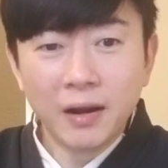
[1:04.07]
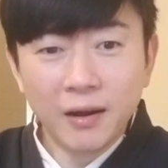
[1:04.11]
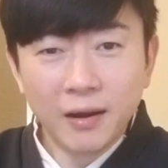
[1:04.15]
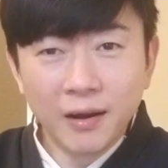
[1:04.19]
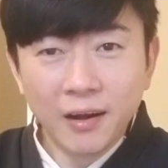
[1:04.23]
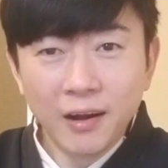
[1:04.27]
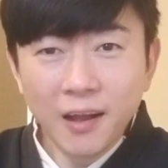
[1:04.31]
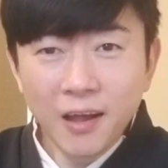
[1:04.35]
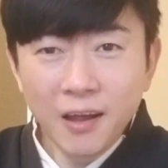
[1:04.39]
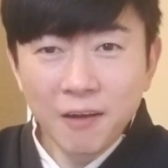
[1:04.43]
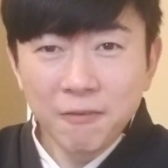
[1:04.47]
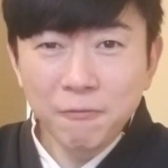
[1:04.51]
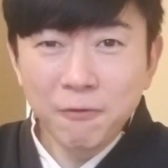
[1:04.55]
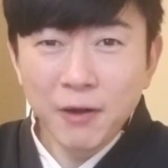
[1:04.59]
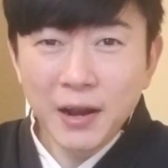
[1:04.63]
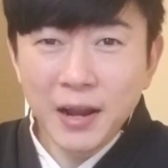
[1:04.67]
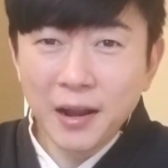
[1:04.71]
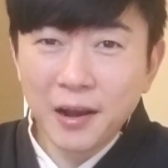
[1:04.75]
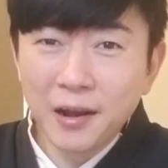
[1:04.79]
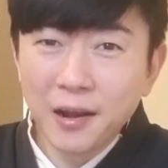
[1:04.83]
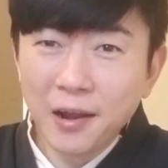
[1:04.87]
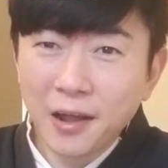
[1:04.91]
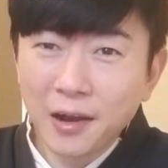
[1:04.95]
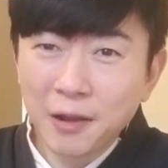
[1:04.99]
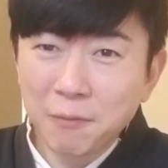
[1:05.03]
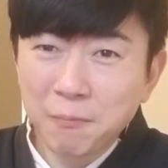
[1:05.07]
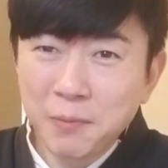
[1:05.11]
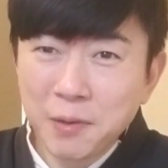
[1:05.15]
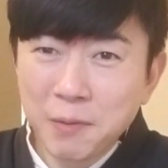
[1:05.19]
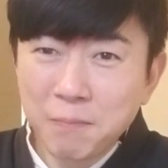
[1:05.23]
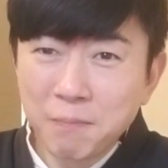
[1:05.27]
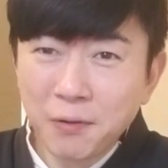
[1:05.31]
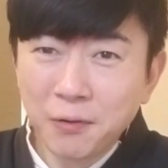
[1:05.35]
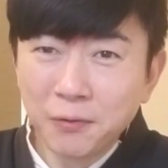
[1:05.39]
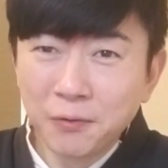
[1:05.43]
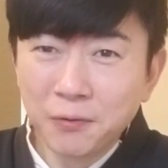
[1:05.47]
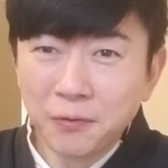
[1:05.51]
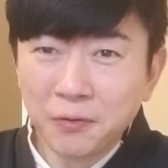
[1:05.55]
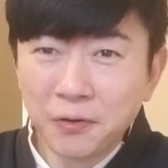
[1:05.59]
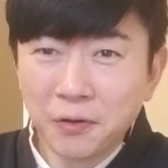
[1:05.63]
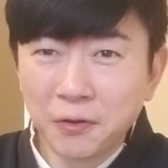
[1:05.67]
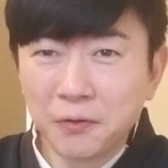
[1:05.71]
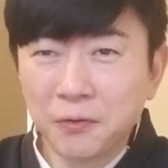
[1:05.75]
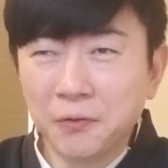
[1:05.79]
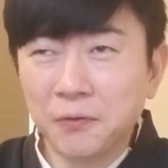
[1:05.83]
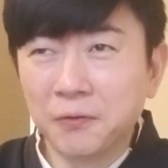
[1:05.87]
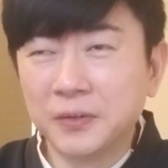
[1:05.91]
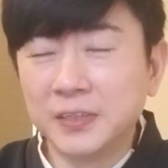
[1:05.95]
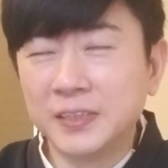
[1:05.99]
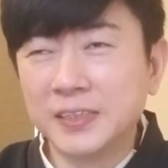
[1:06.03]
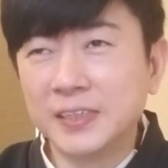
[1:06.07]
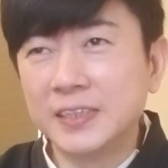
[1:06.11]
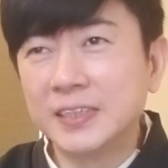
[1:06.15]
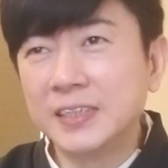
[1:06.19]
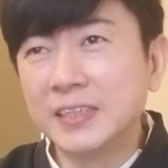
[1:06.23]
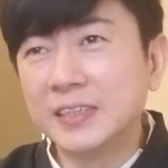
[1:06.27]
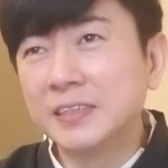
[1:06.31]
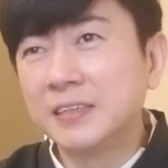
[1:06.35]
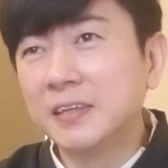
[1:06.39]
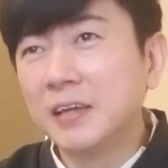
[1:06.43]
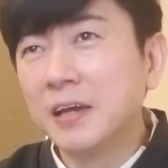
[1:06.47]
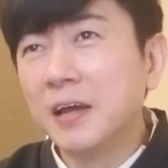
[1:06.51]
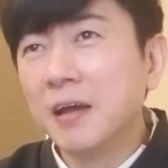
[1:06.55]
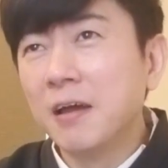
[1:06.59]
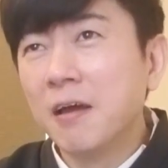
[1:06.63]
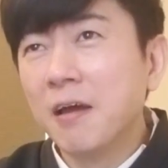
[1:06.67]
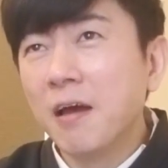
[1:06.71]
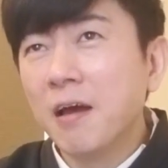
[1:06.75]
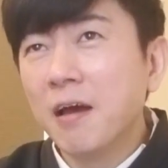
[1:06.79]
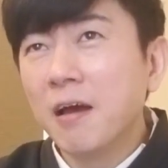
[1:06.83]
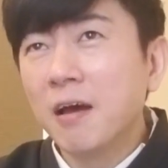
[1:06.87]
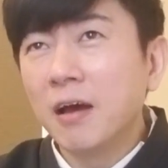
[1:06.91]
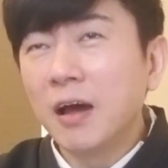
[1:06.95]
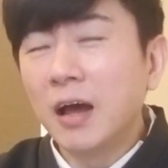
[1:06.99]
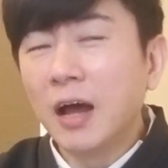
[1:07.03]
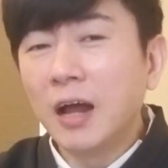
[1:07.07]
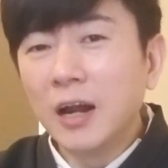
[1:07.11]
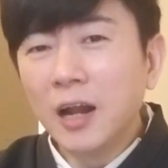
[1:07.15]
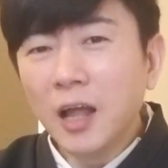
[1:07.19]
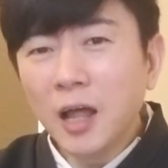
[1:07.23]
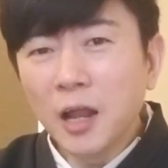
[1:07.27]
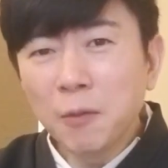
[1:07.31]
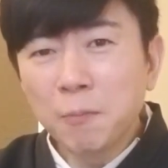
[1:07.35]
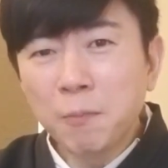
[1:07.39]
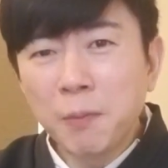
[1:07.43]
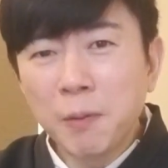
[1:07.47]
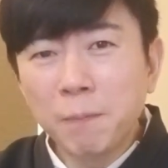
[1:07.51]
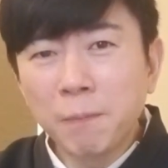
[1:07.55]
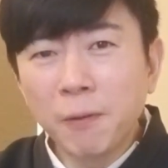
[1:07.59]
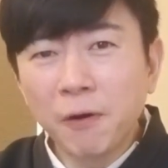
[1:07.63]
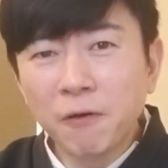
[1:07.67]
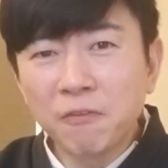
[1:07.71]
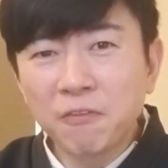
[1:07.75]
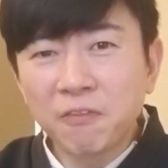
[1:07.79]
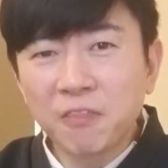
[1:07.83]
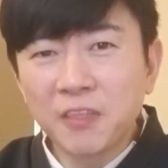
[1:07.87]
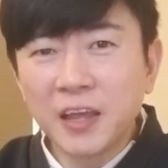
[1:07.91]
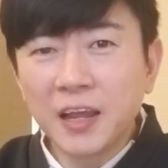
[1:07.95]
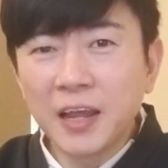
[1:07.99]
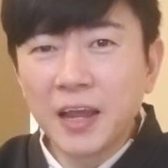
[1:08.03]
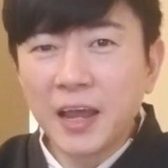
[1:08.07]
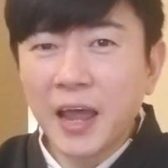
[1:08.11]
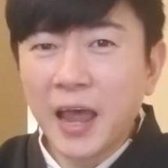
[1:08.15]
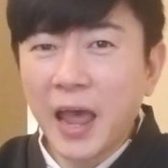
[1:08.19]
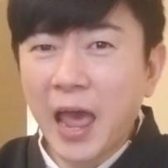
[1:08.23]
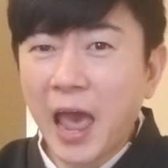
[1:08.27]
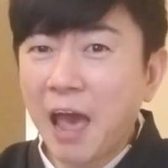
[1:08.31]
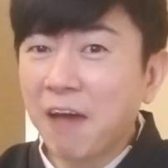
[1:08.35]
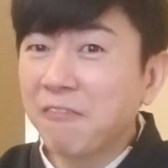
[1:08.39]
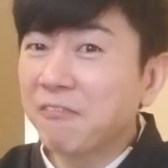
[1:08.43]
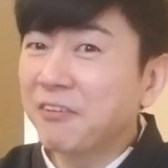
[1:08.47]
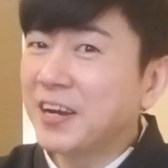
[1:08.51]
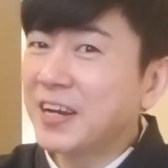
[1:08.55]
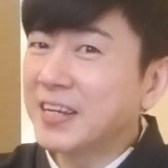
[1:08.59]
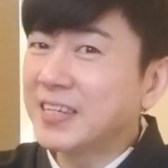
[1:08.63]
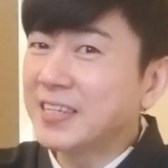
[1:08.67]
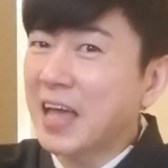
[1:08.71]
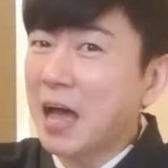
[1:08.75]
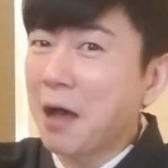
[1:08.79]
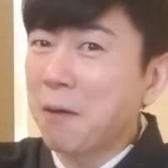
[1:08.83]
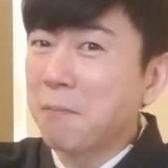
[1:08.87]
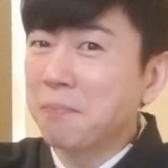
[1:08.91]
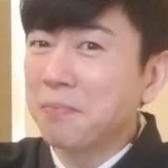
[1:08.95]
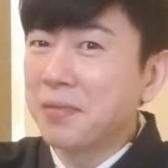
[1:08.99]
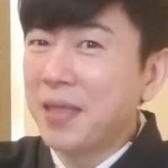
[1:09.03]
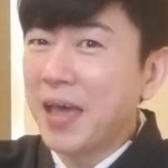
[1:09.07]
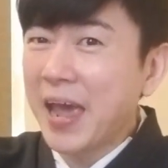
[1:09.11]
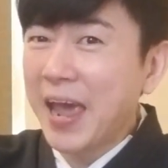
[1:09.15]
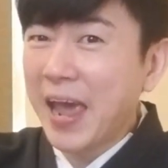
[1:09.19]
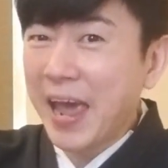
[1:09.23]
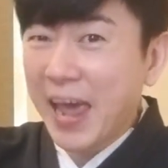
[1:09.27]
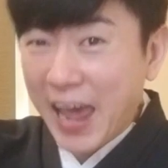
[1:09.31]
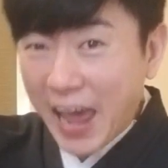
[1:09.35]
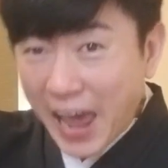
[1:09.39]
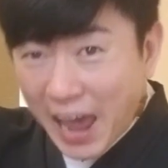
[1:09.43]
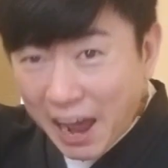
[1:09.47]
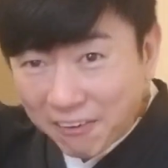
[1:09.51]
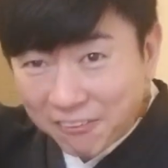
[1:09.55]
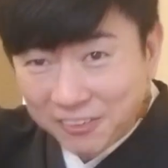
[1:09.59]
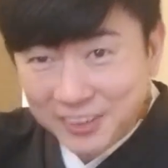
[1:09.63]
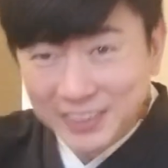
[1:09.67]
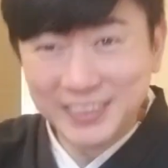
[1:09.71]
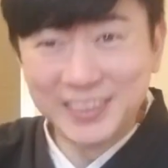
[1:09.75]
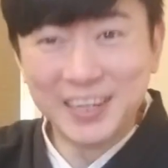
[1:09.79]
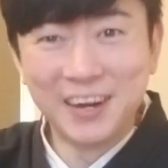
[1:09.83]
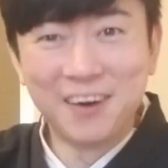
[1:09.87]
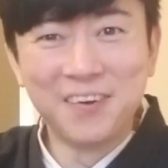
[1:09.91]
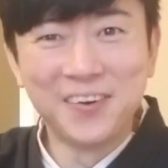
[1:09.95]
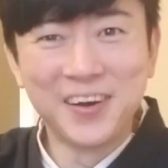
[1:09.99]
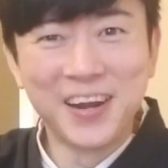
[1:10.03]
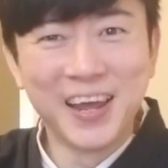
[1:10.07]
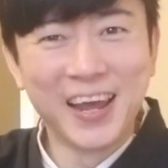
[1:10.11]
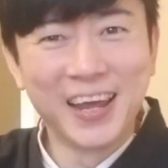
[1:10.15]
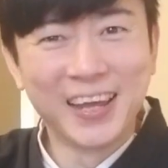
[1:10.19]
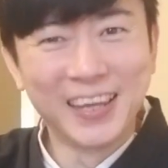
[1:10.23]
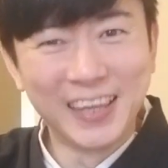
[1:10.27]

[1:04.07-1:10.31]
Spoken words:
what a lot of people do not know is this is a lot of people think heaven is up there, hell is down there.